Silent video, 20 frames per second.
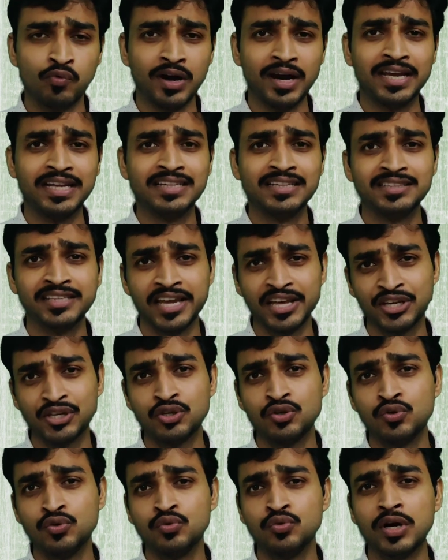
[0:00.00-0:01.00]
Fine,
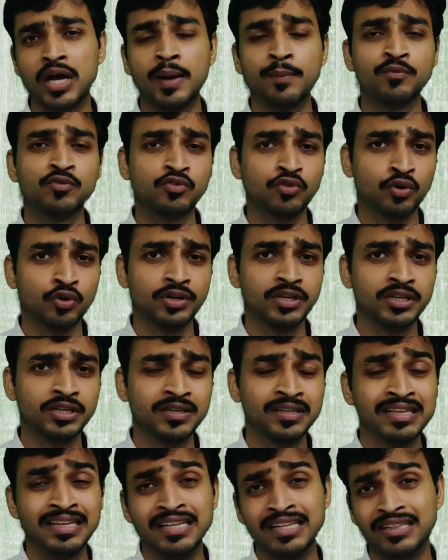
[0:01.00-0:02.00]
thank you, I am sorry.
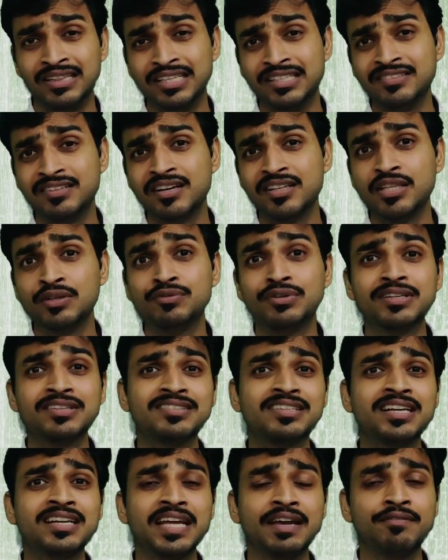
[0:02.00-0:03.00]
These are the words
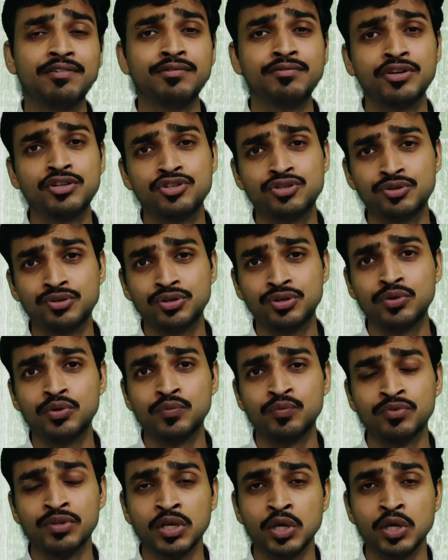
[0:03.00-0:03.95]
that everyone should know.